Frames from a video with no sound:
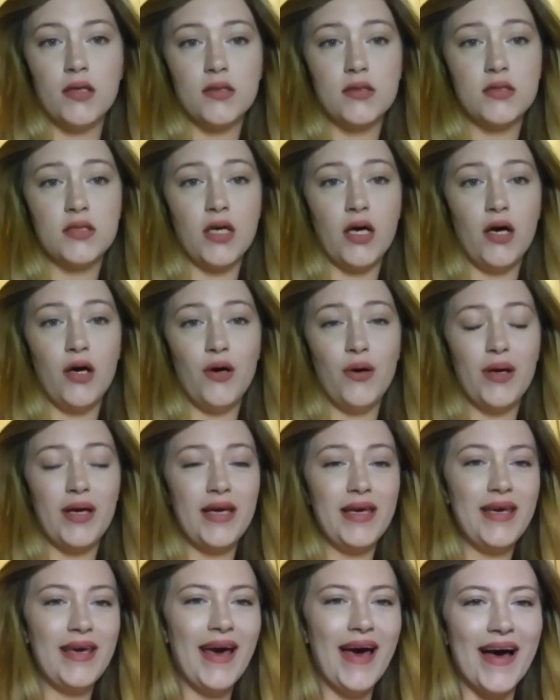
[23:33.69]
So
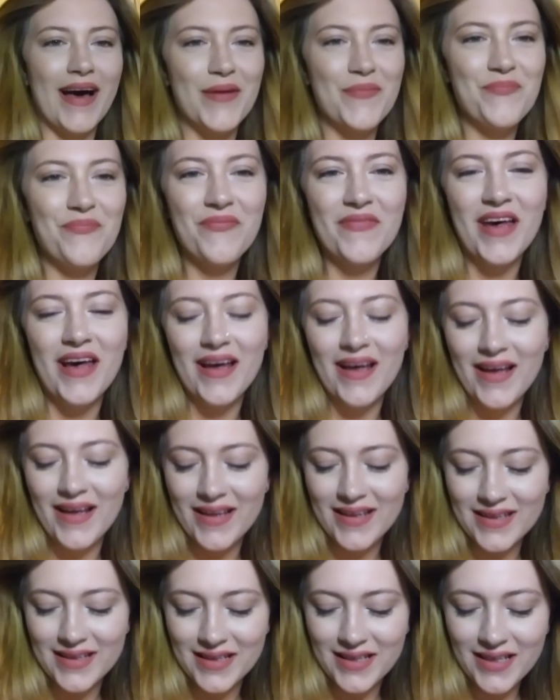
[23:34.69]
yeah,
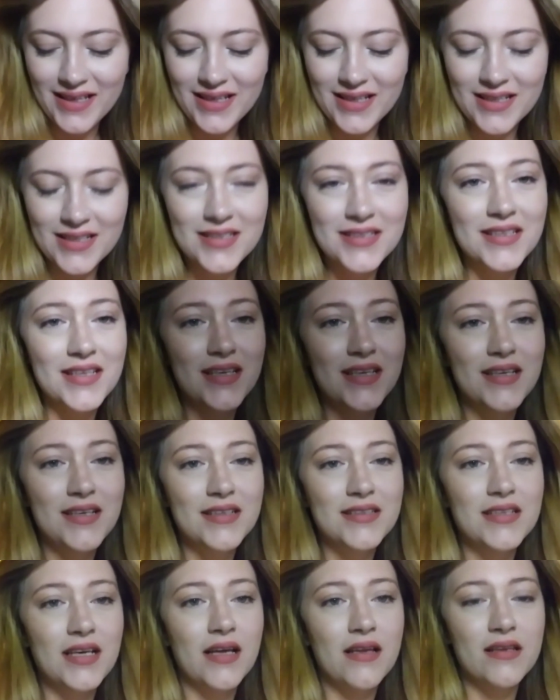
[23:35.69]
this
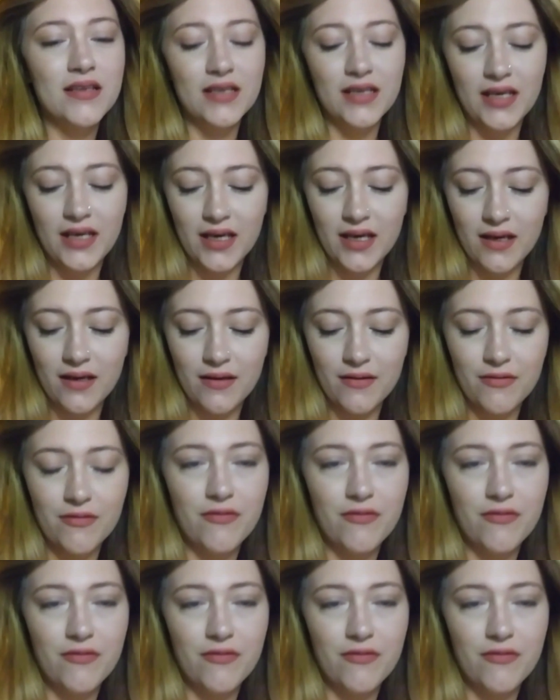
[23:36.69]
is the